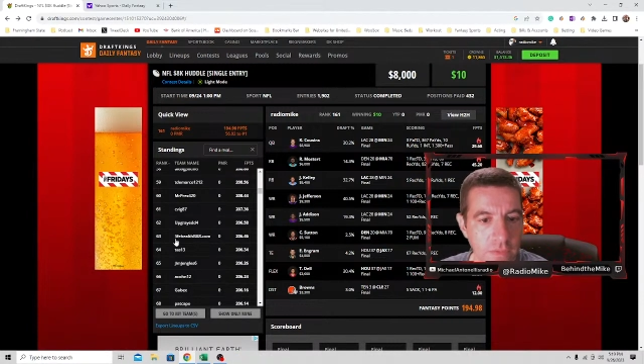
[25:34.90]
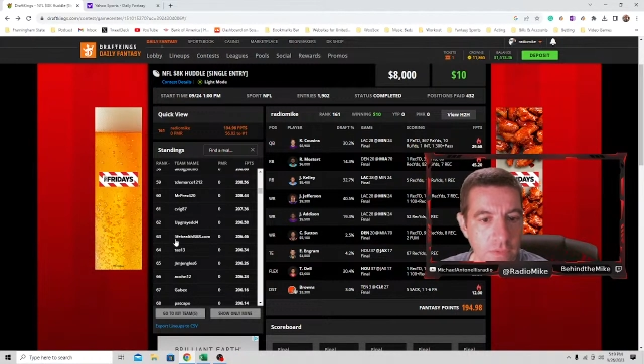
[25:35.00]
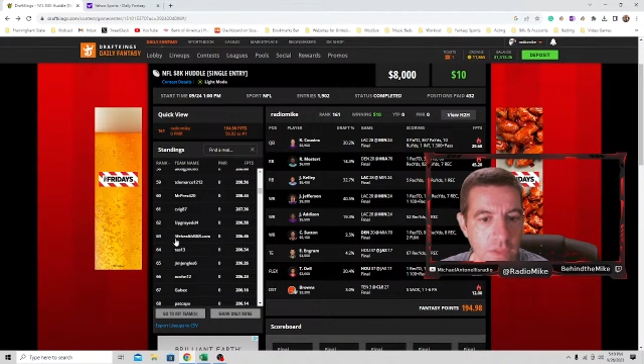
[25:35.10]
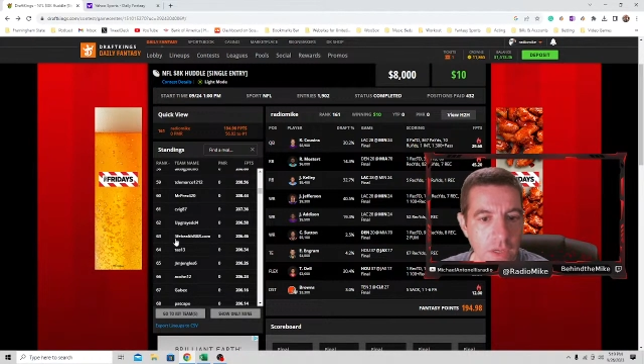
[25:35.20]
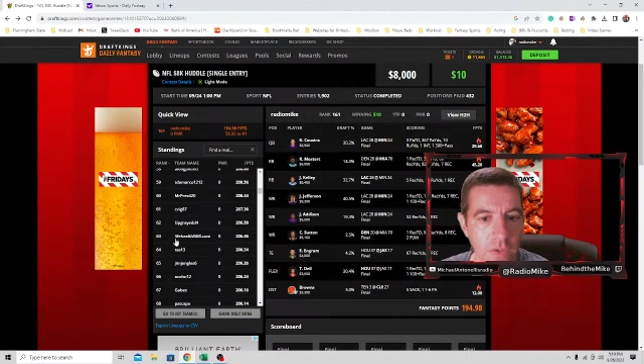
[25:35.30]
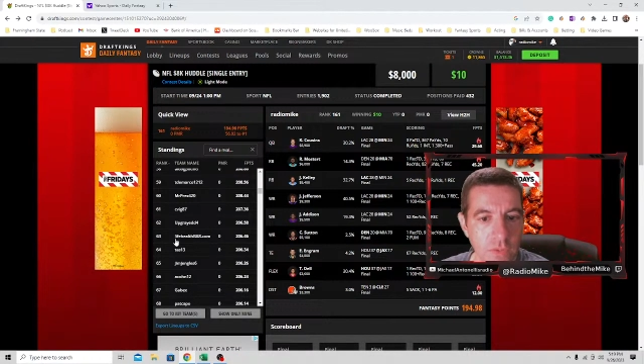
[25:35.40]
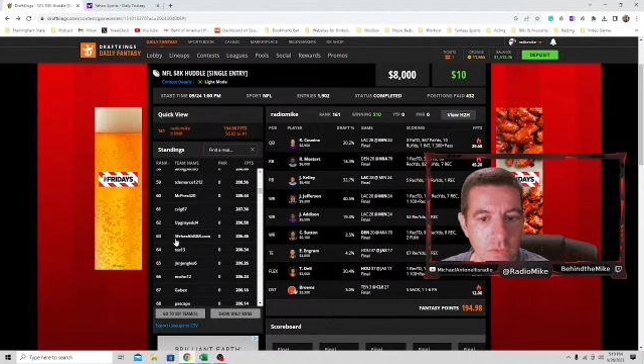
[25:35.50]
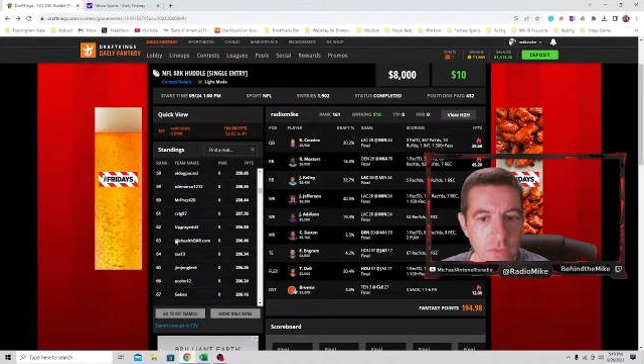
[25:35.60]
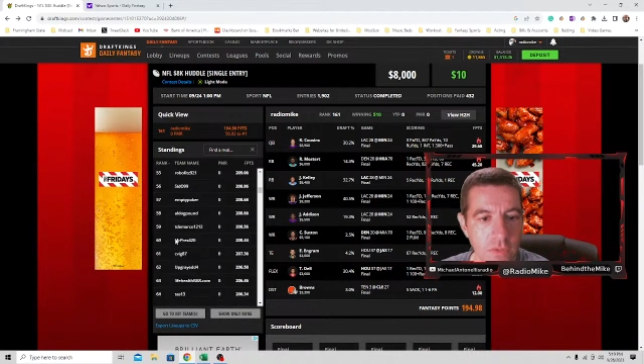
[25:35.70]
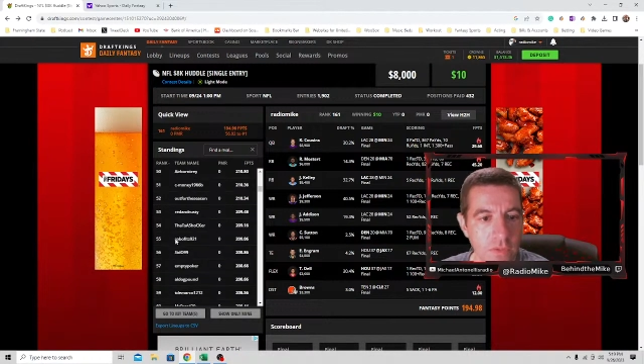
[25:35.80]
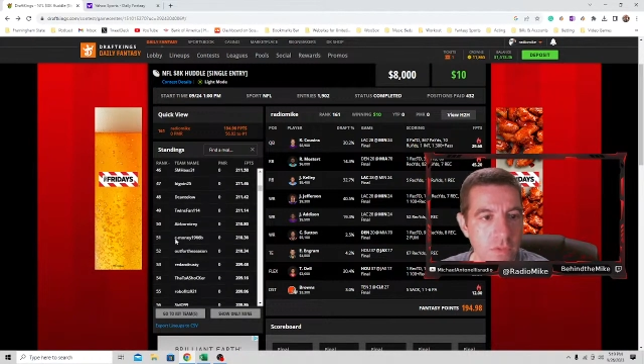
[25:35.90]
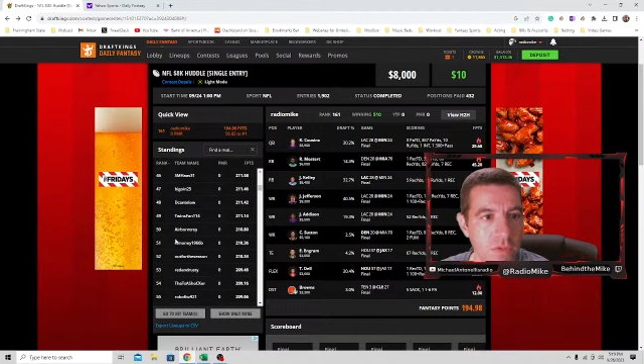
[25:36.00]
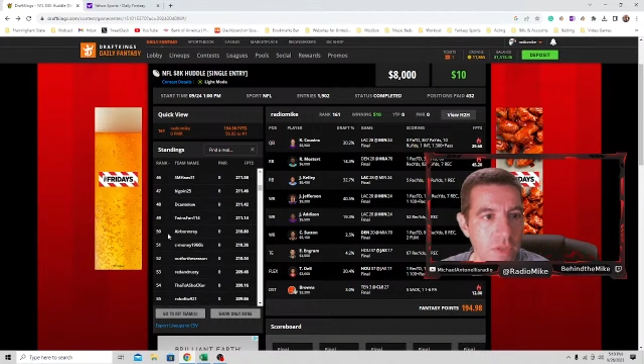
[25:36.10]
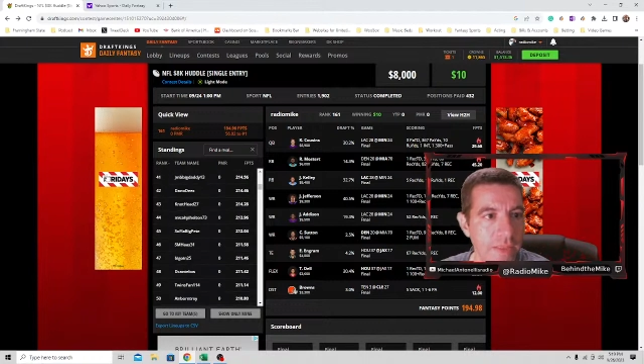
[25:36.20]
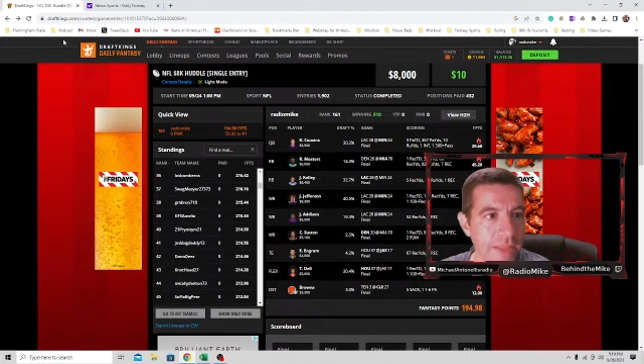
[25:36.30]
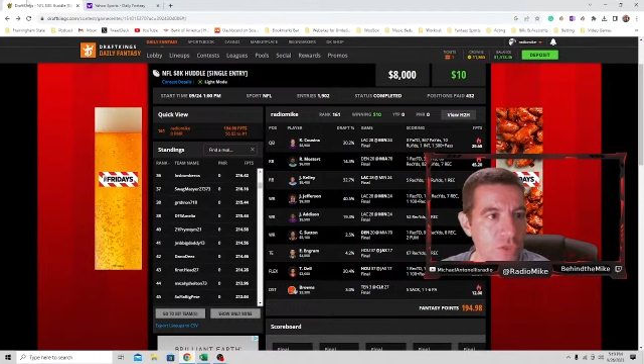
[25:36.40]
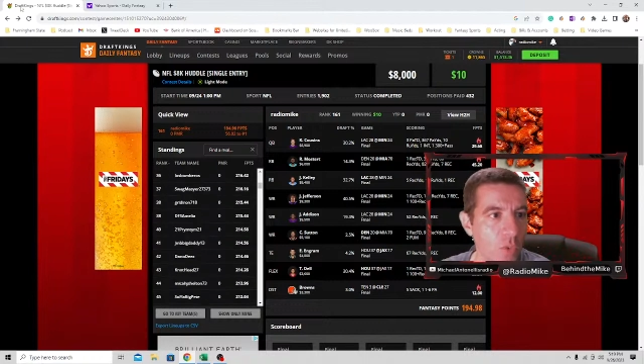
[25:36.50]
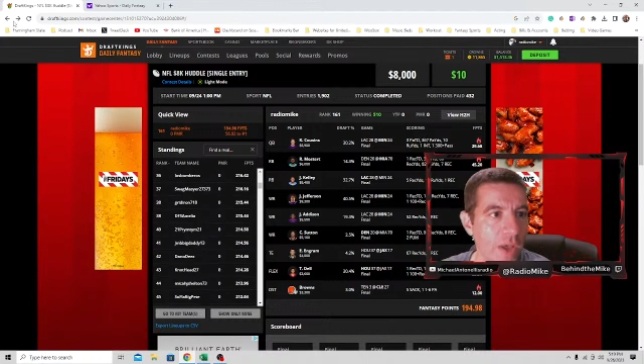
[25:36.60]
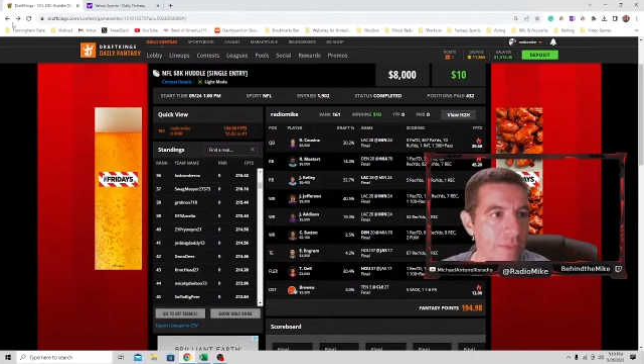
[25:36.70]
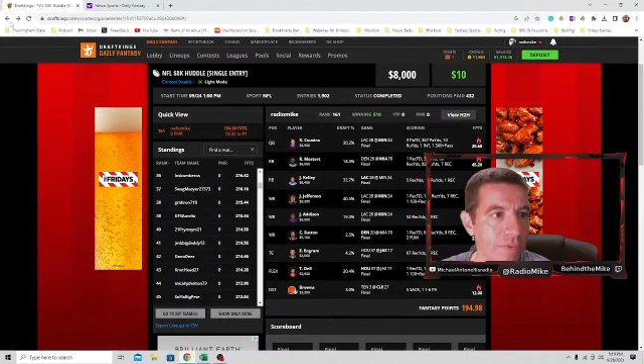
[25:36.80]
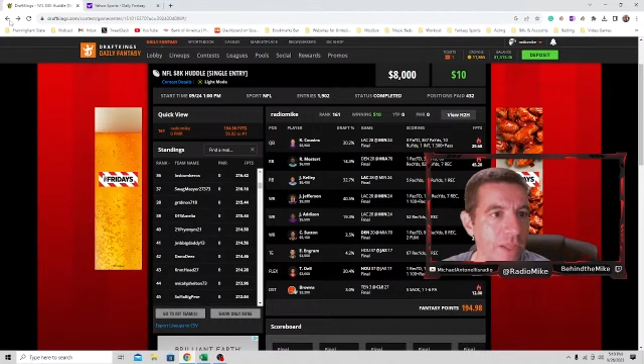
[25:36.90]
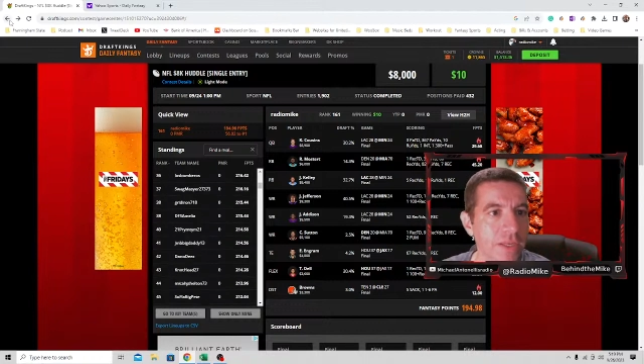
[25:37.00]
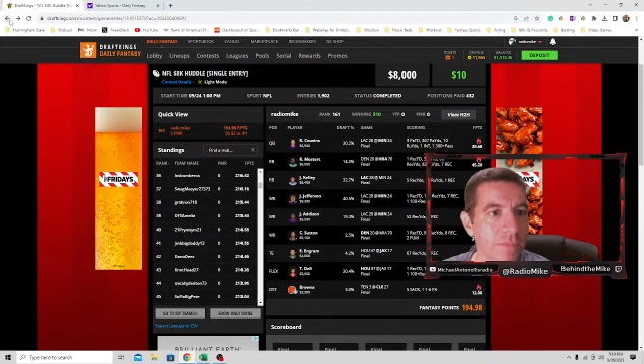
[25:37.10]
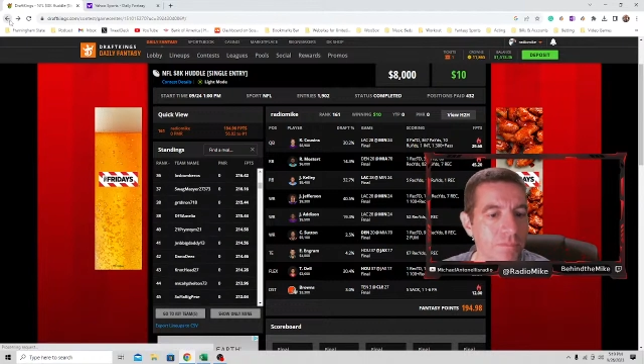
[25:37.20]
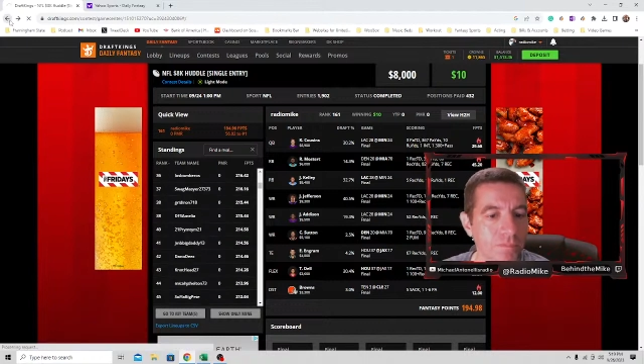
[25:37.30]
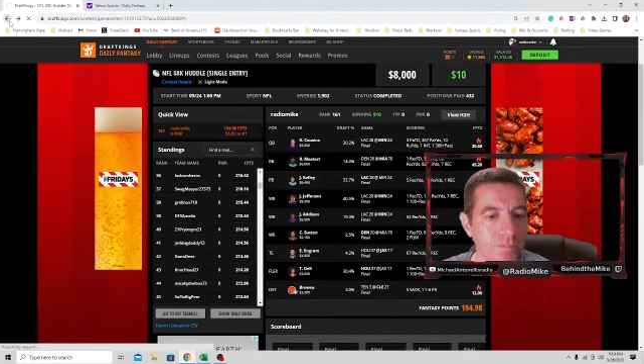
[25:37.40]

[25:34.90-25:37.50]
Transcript: You know? And that's why I played him.